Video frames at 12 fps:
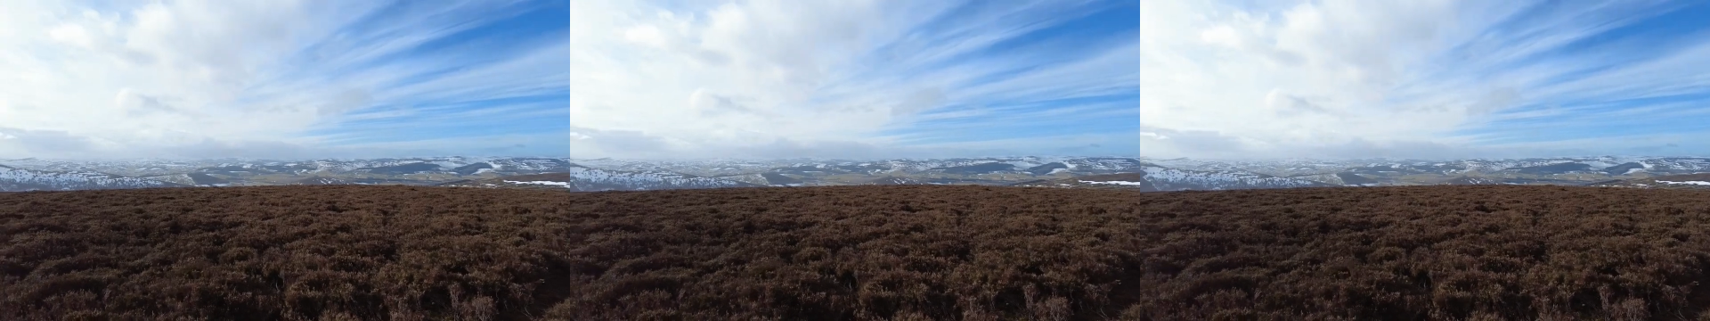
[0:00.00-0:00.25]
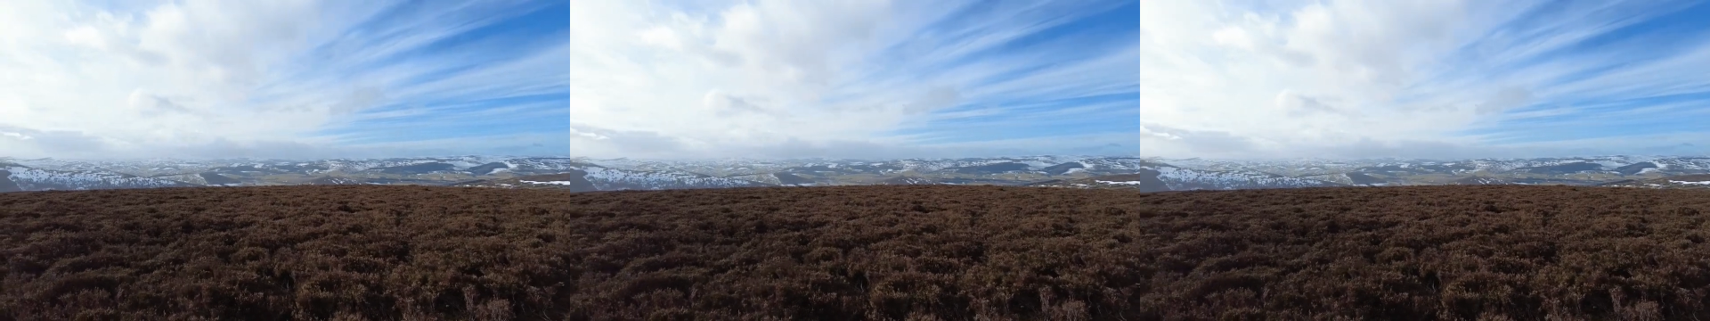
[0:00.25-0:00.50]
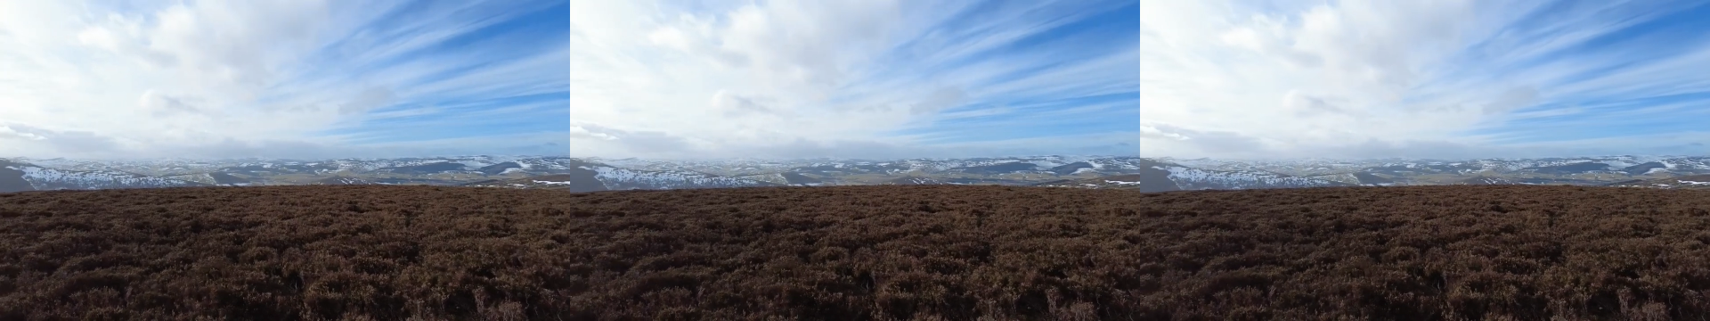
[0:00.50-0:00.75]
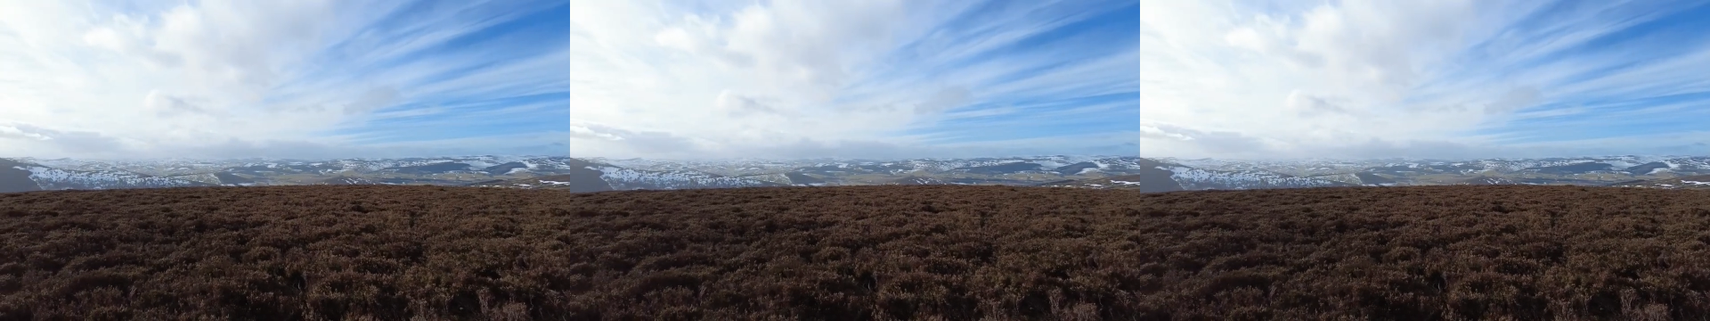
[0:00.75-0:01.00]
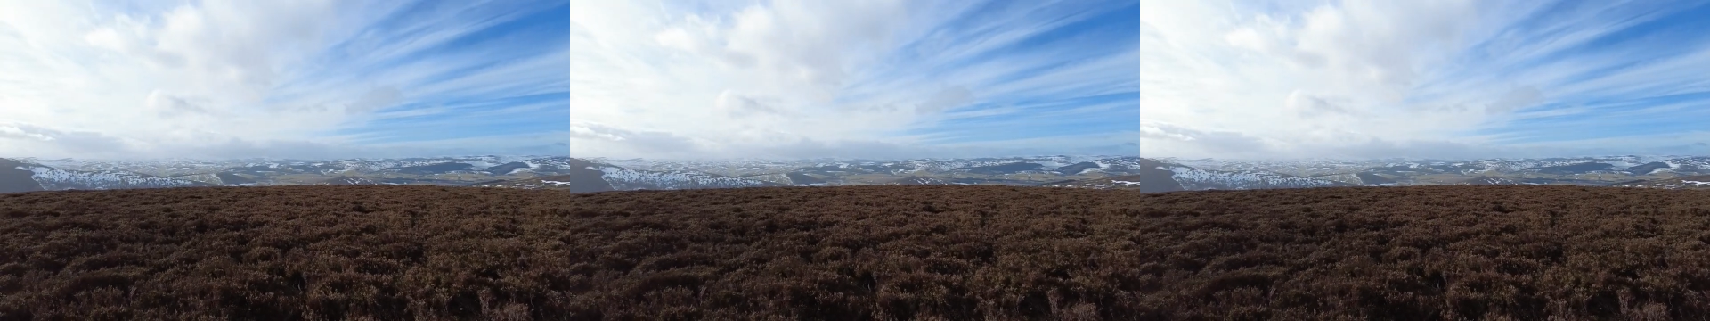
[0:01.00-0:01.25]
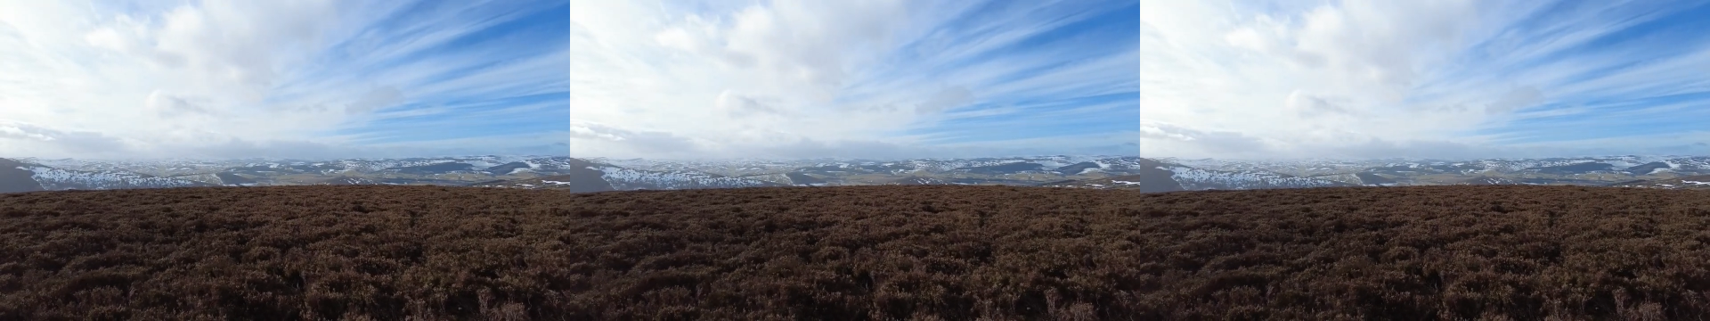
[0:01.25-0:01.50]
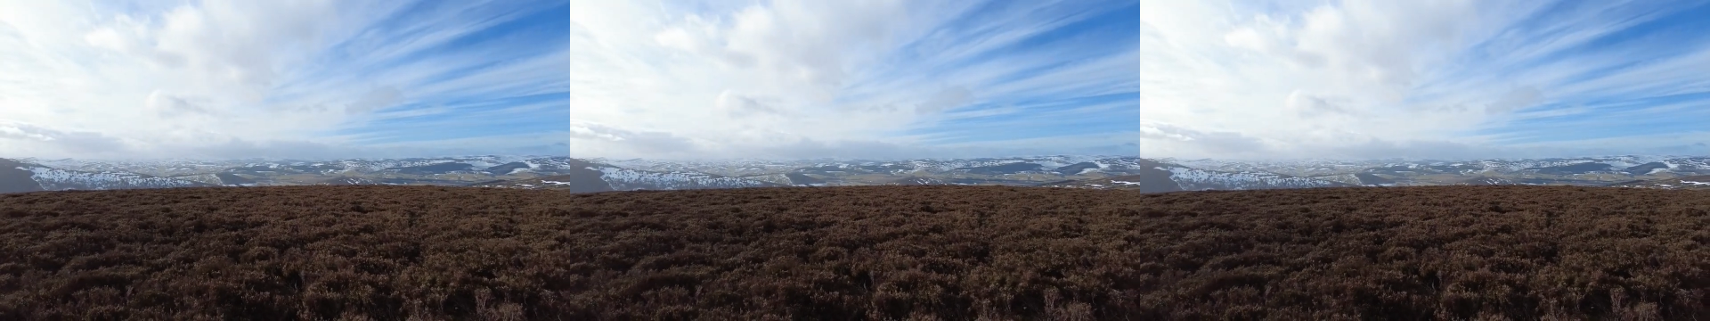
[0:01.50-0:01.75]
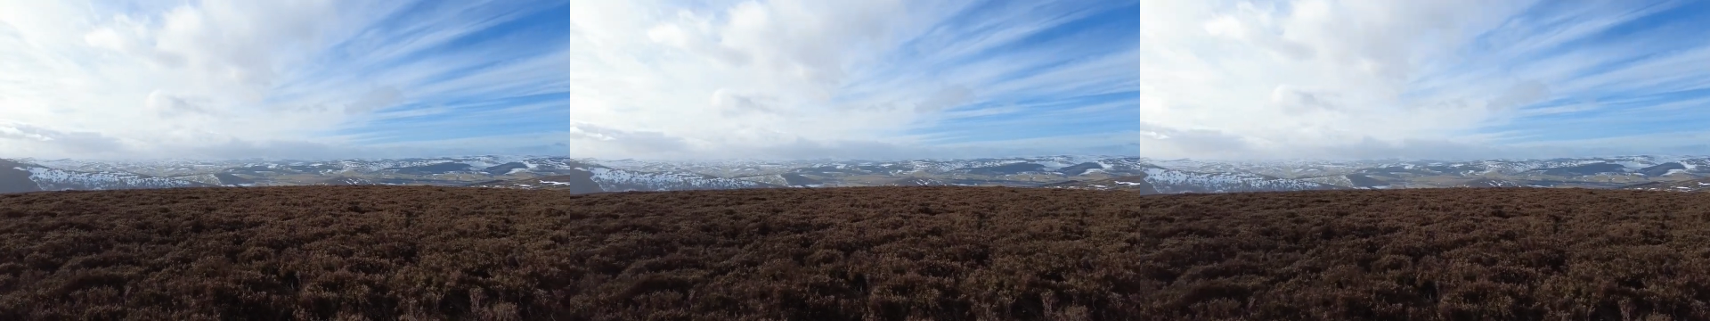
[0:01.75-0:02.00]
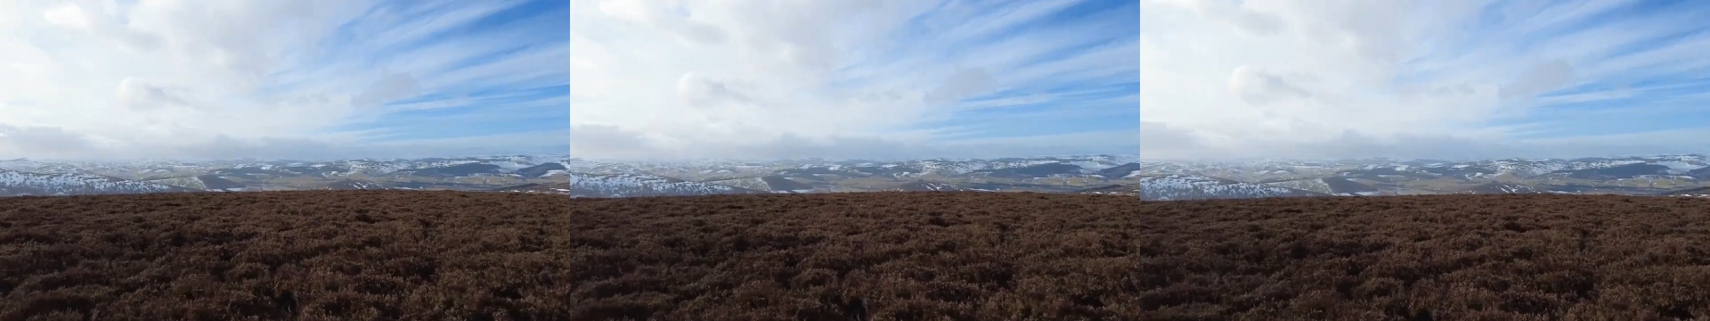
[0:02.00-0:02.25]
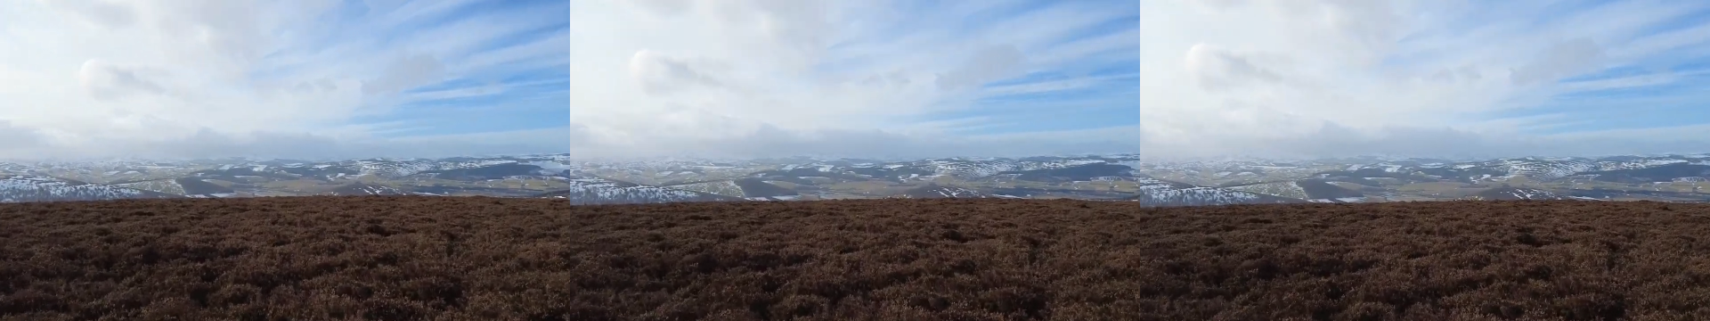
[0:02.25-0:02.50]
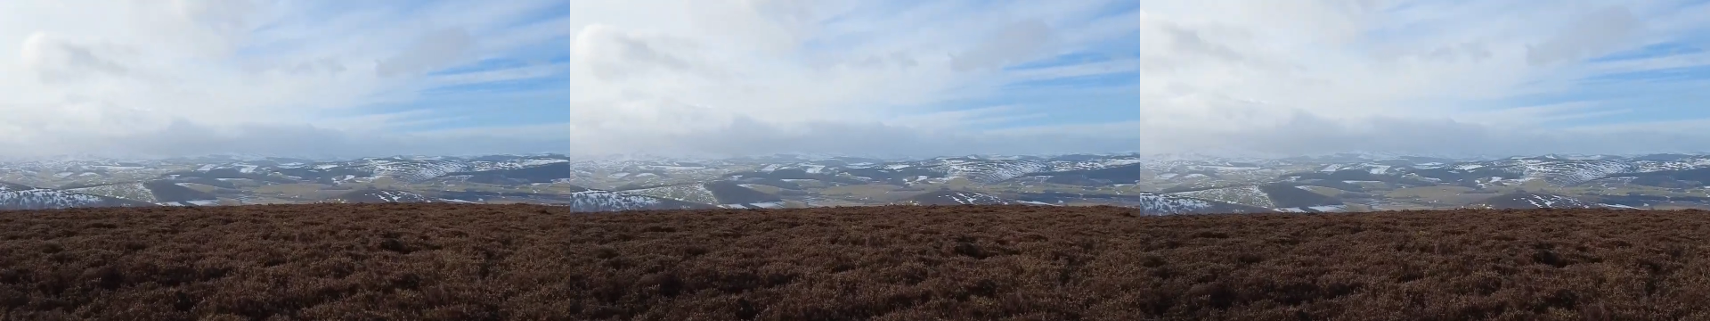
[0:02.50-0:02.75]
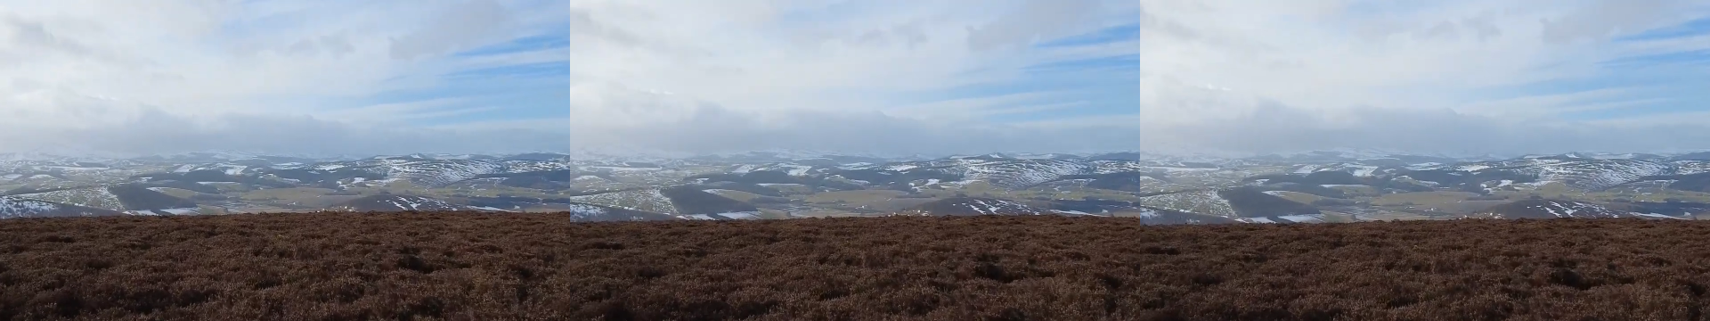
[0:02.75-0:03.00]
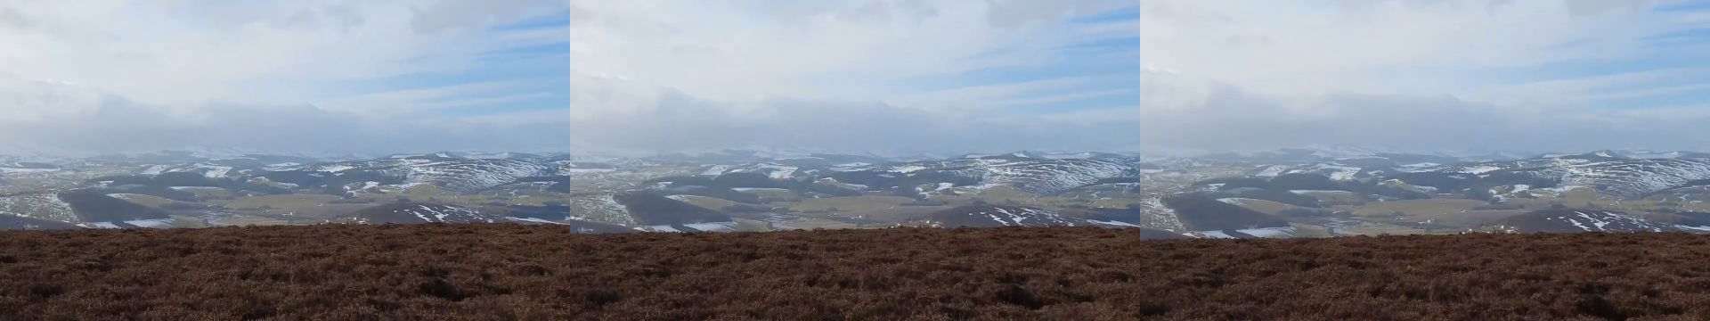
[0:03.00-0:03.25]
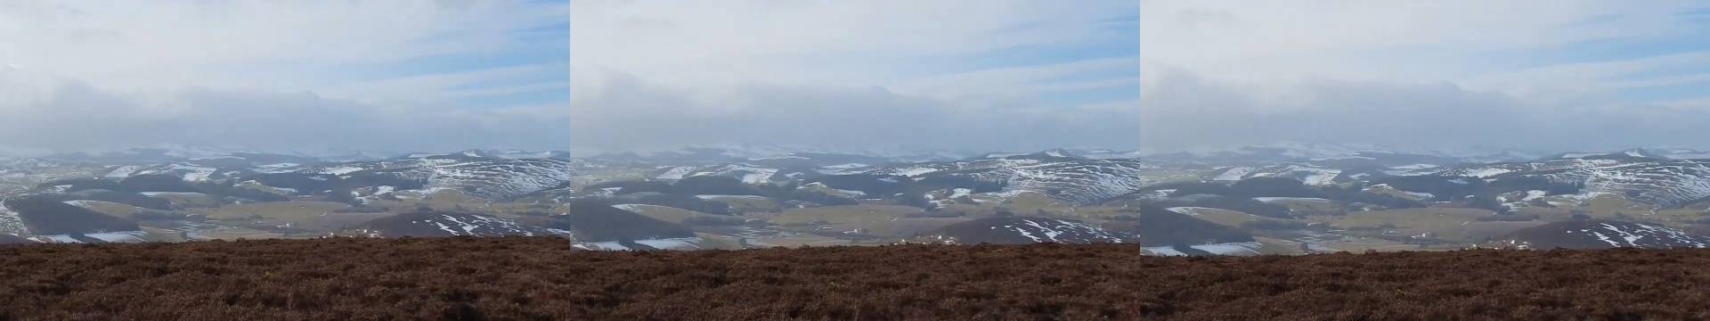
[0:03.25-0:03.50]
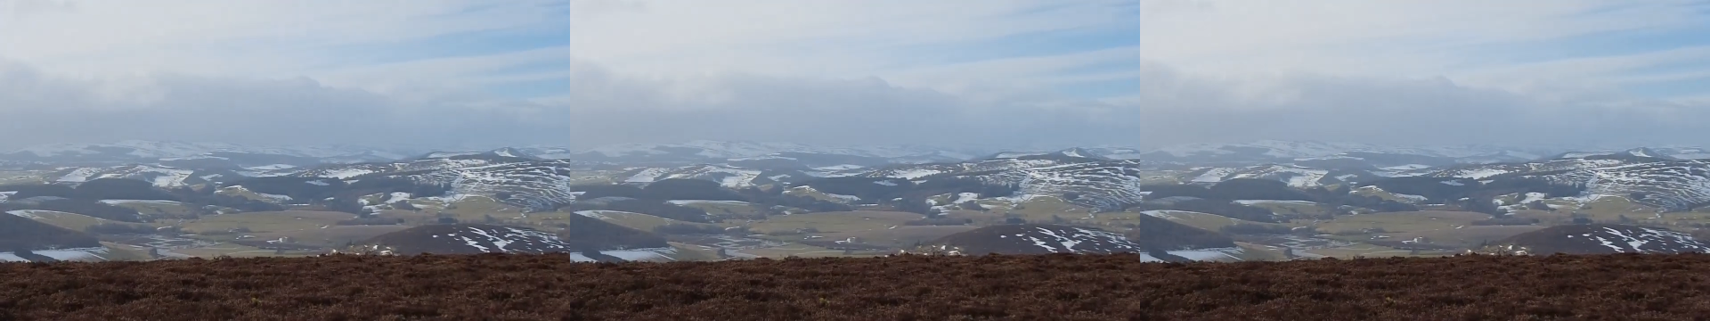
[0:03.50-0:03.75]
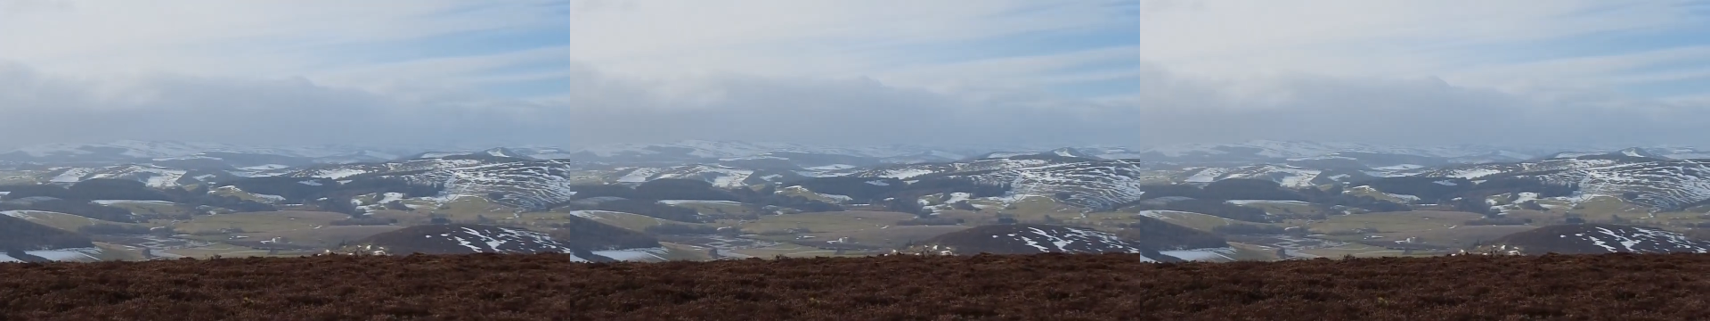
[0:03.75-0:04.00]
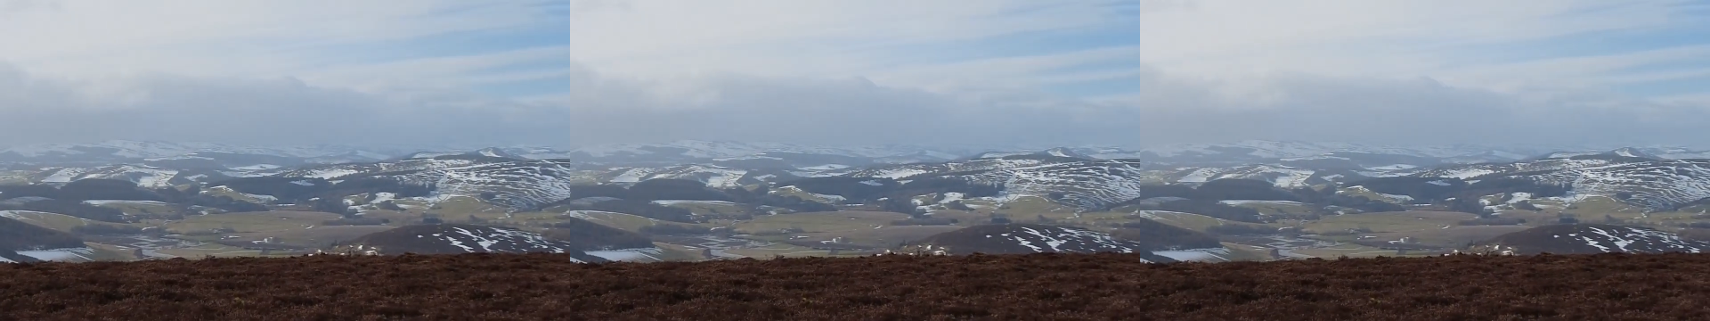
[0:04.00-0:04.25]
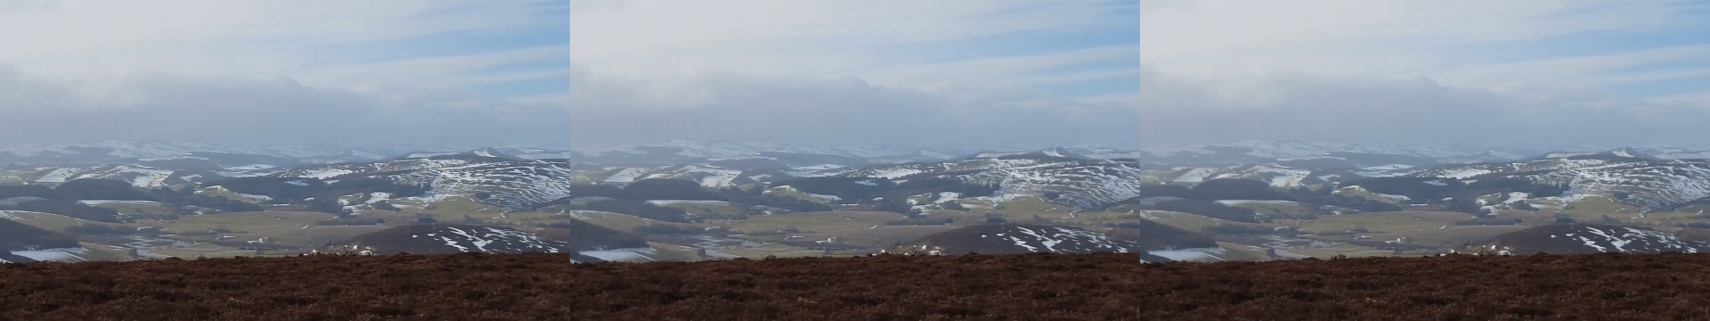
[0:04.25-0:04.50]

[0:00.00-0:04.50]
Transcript: (no speaker visible)